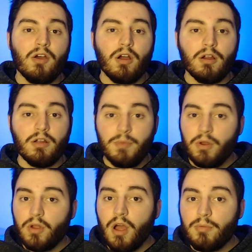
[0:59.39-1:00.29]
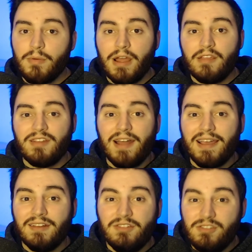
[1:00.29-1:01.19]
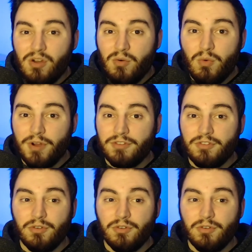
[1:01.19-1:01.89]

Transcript: are immunocompromised, and I don't want